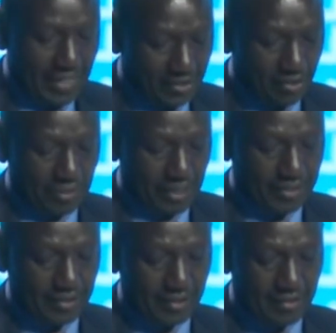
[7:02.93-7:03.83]

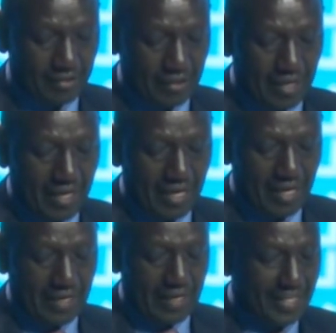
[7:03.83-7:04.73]
customers
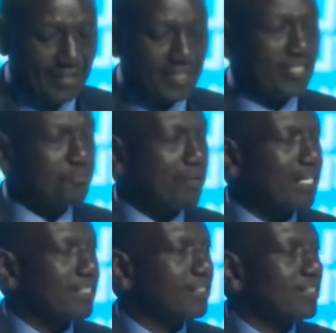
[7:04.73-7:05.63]
and has
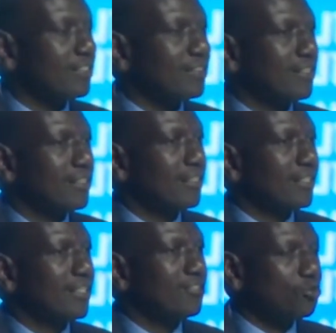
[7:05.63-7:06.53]
disbursed
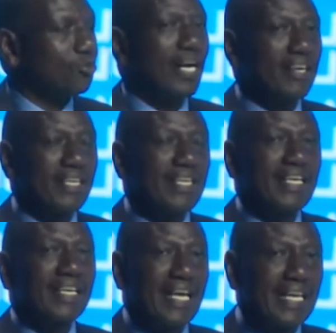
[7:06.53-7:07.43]

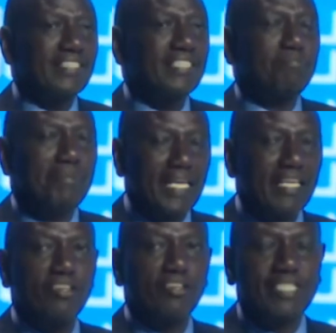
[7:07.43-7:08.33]
$280
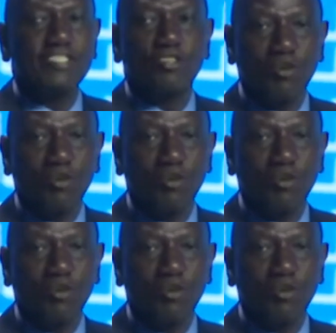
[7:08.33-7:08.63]
million in